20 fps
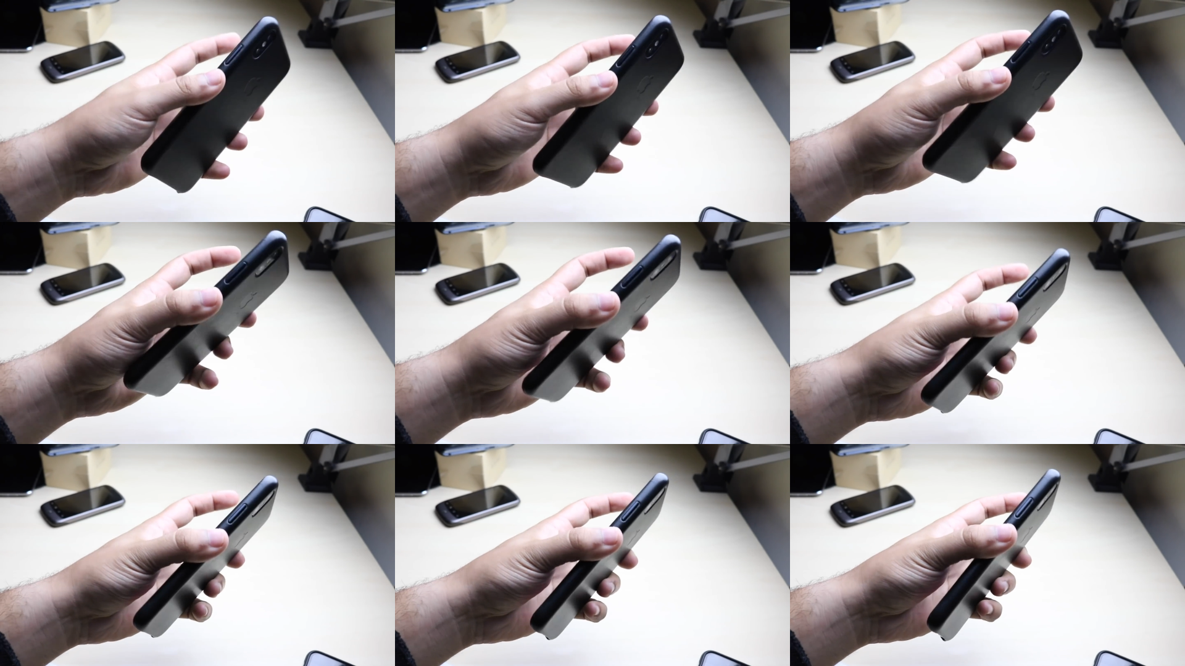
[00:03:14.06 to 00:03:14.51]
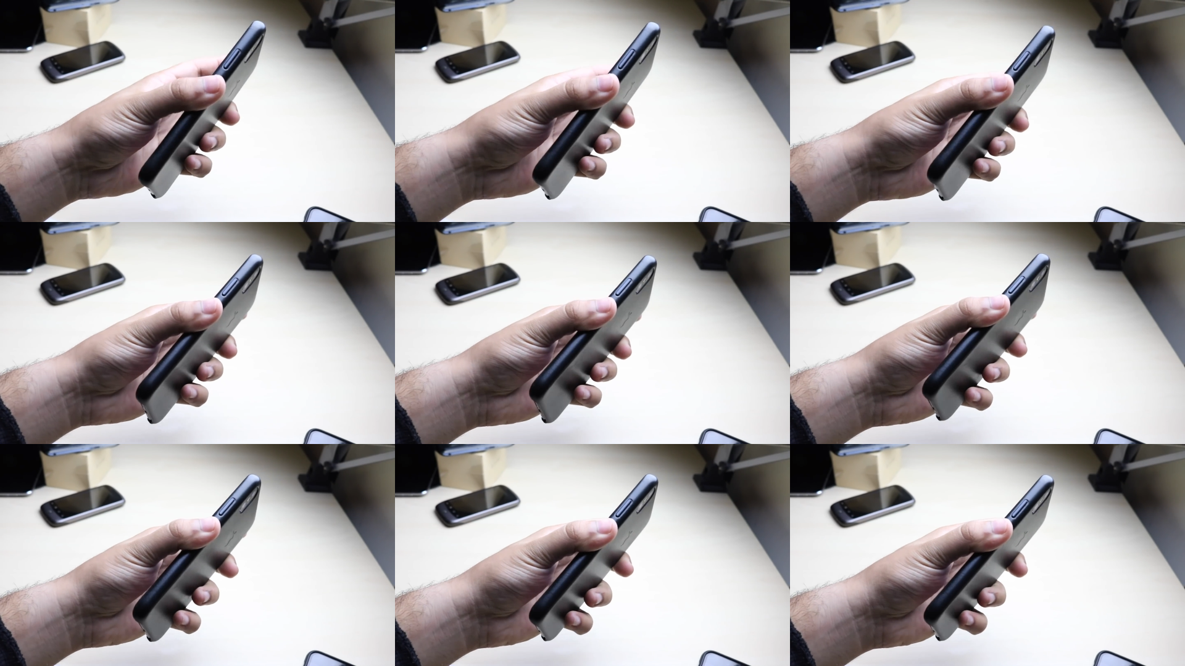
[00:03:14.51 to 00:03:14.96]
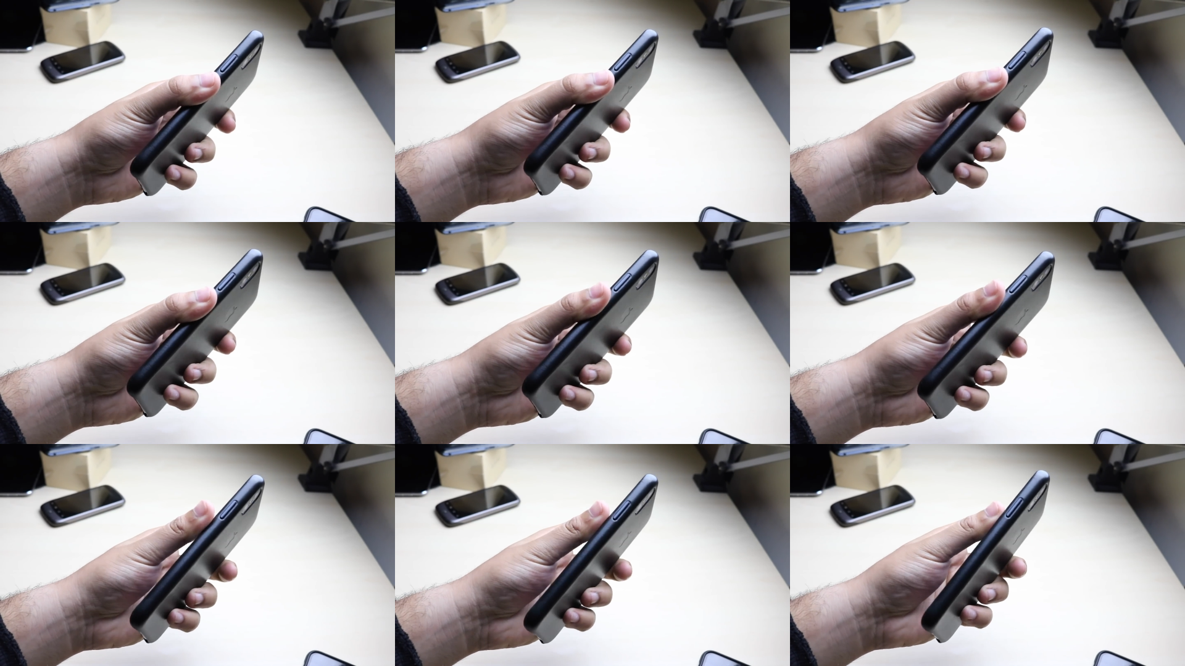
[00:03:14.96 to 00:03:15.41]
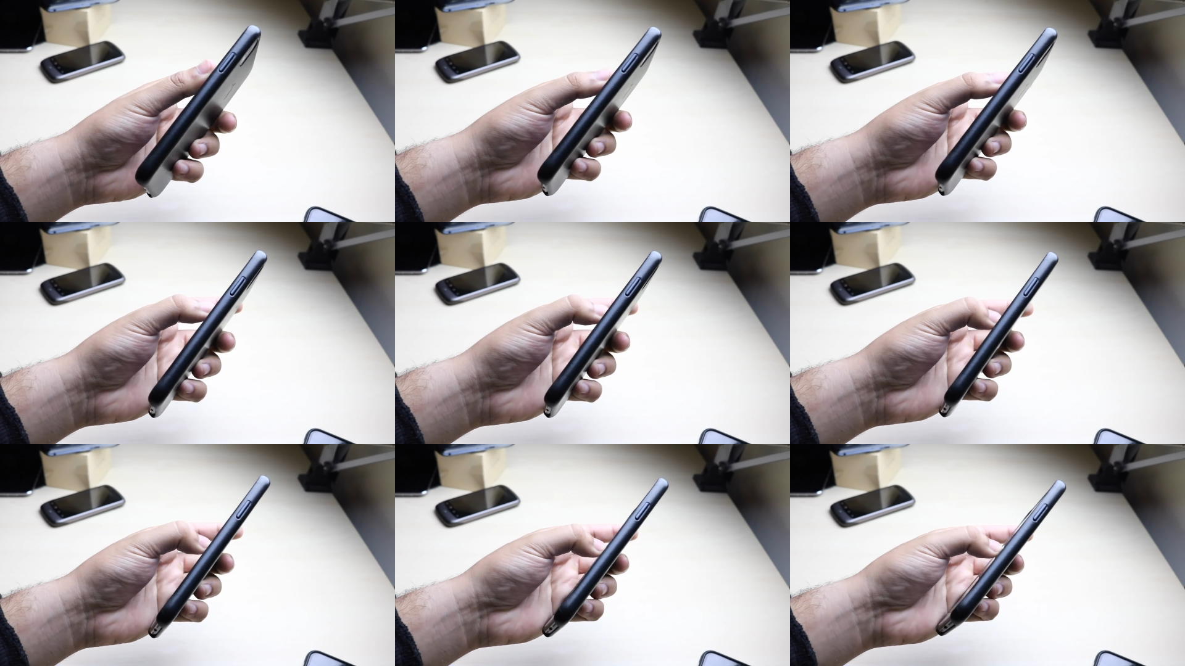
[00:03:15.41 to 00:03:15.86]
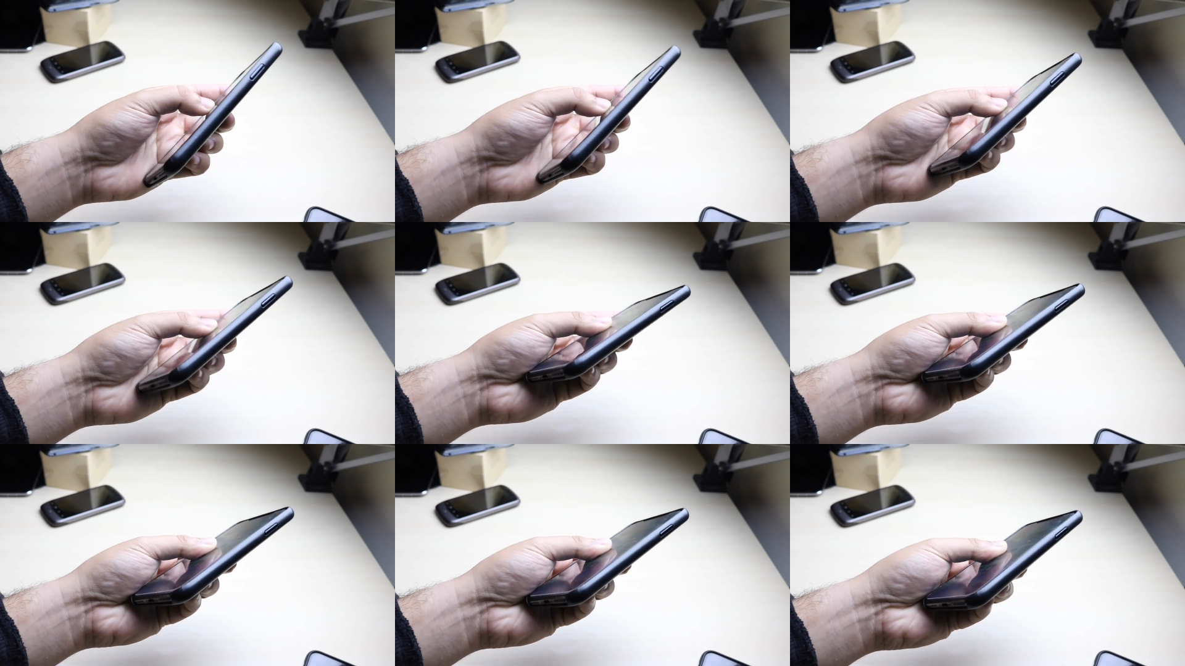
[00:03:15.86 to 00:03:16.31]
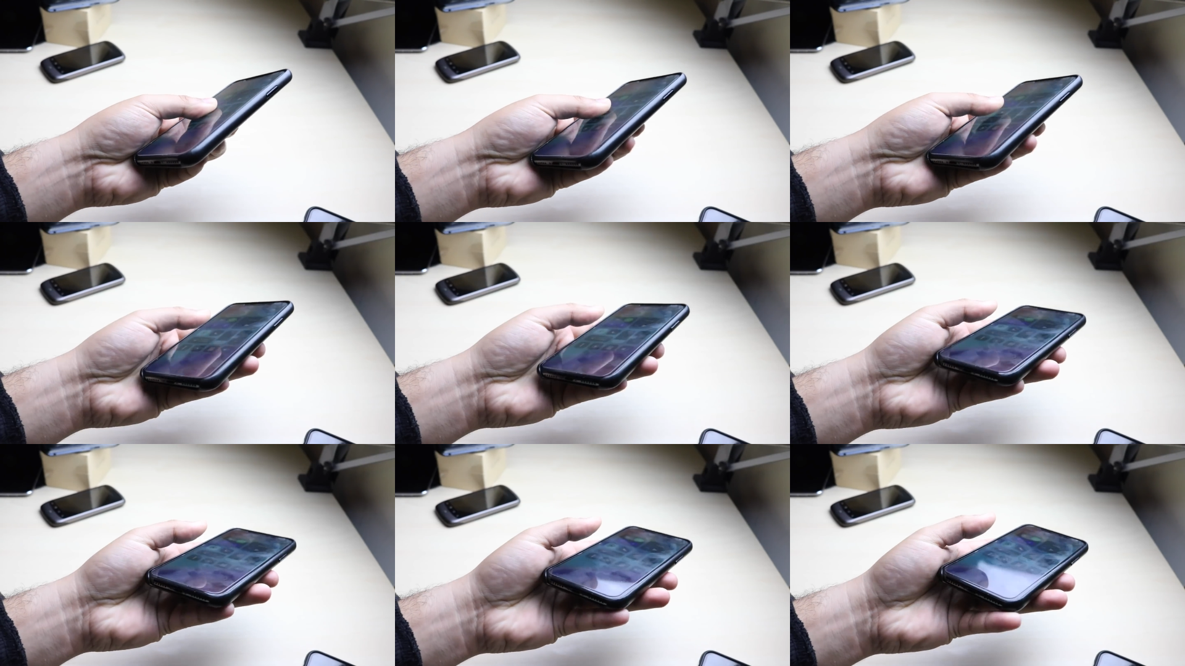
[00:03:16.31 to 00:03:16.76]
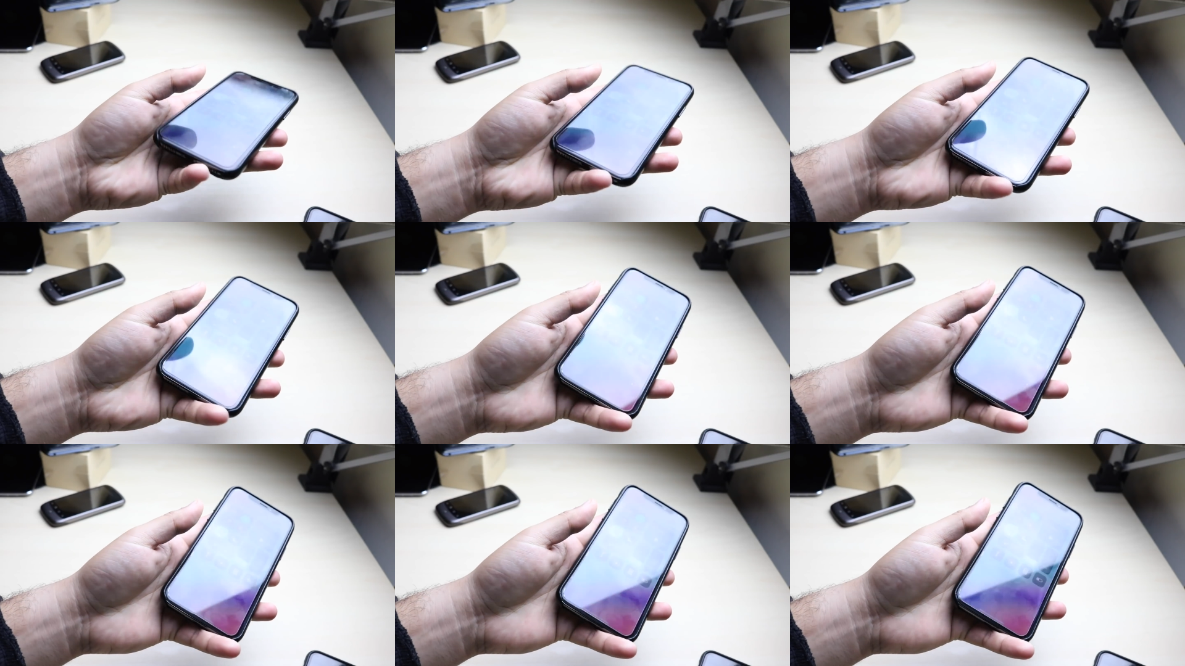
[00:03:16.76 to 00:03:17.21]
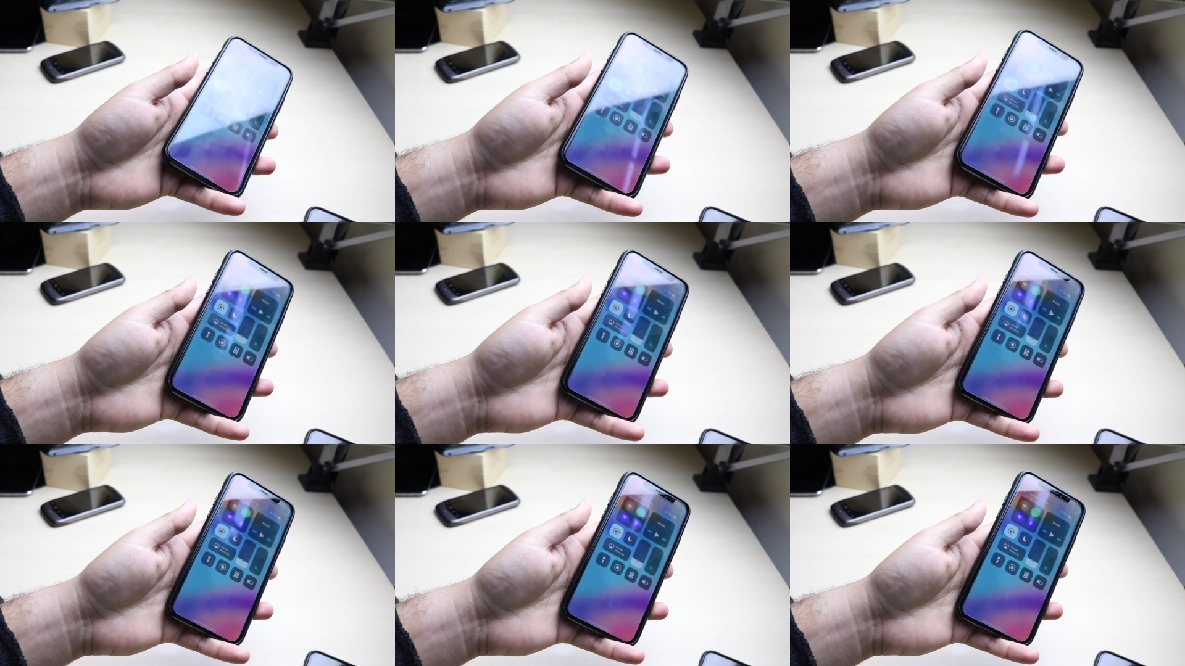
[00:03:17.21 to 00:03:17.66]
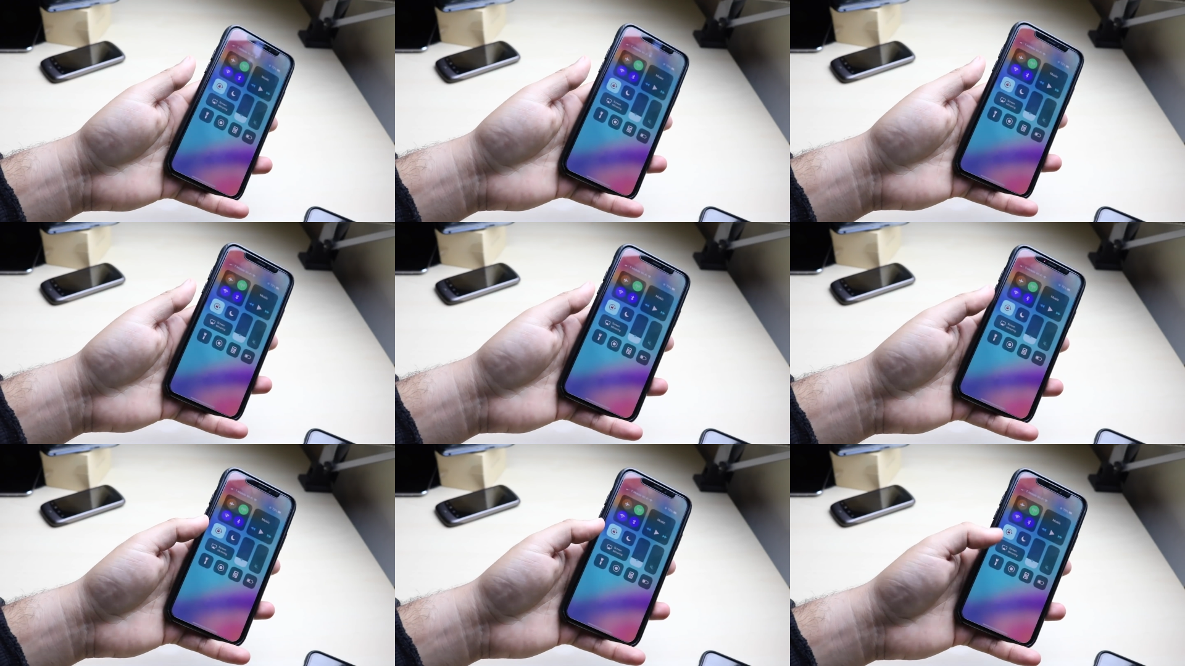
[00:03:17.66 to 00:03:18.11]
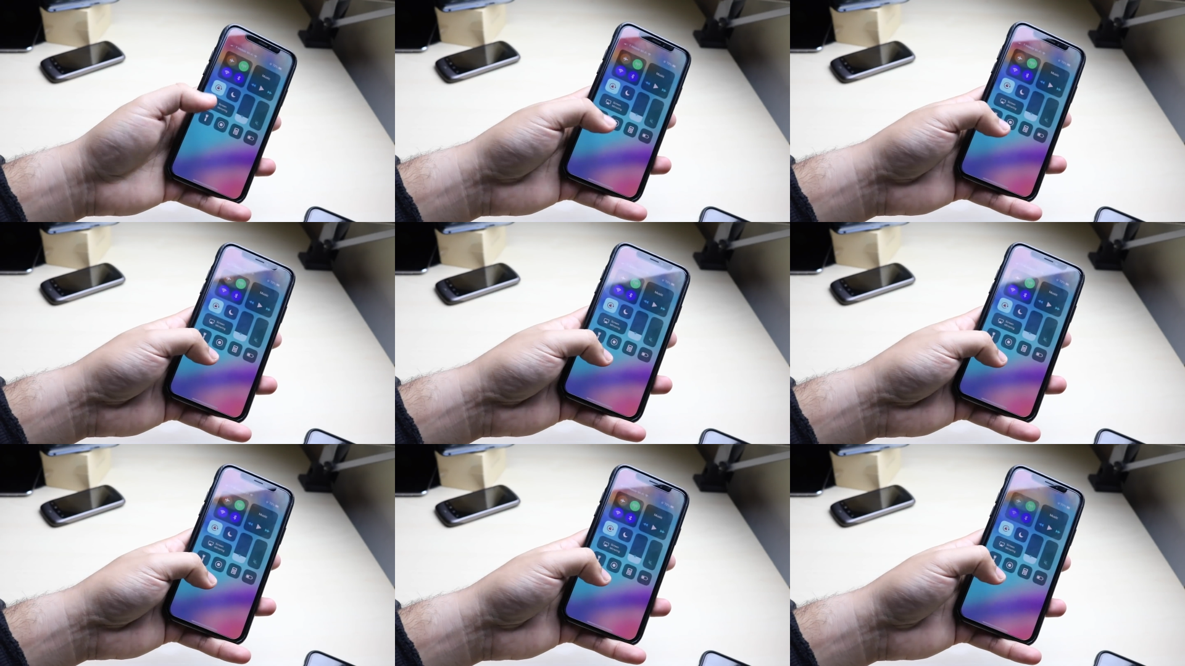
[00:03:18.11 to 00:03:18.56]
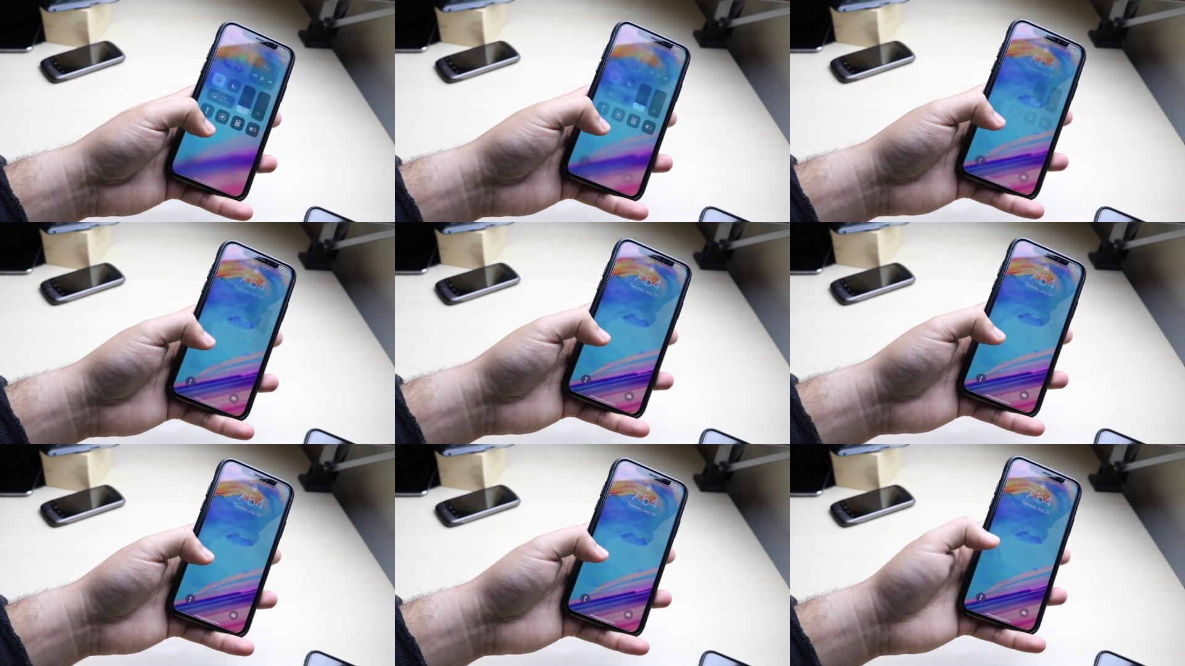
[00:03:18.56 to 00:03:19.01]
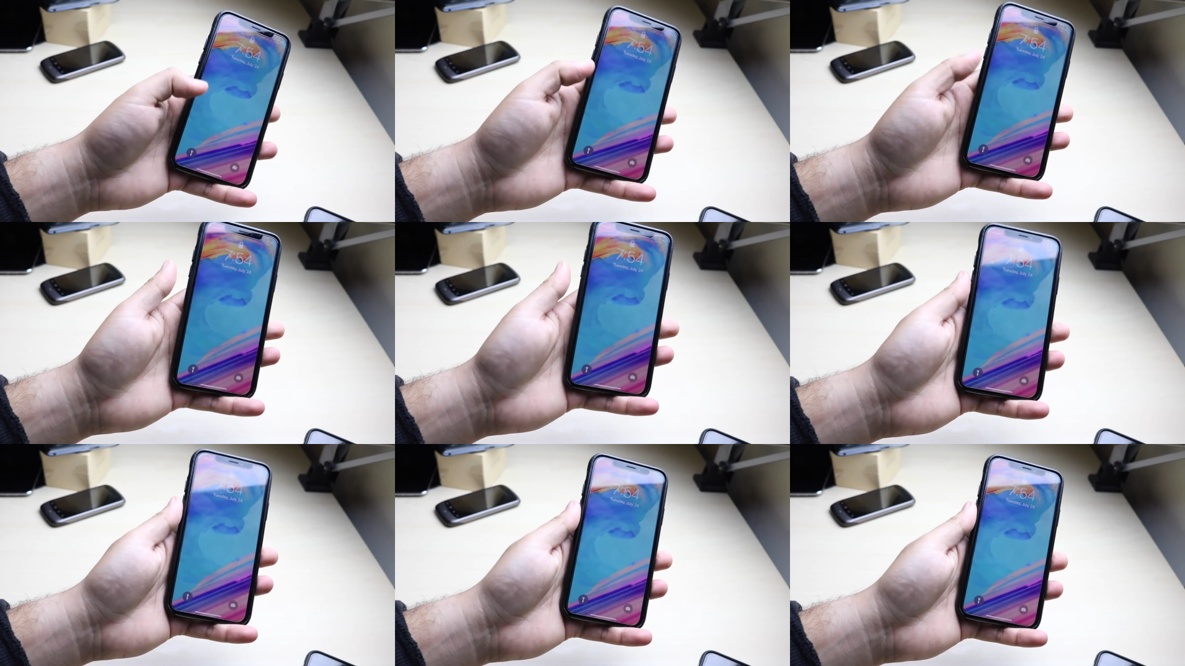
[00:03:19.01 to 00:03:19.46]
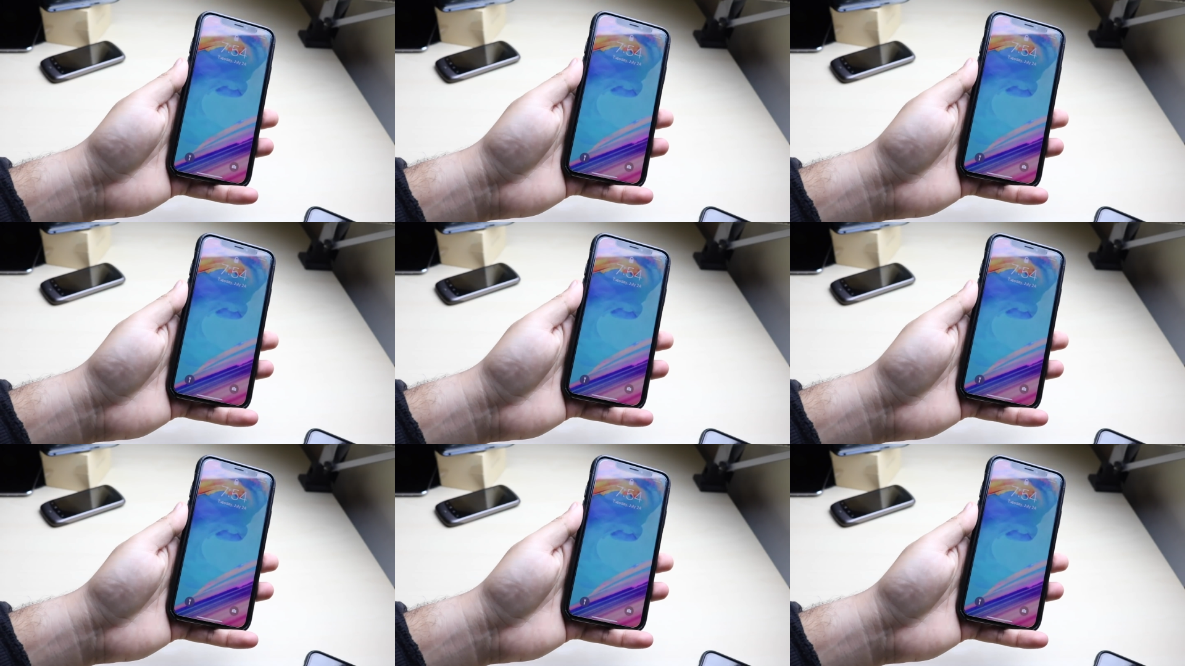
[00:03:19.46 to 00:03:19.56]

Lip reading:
(no speaker visible)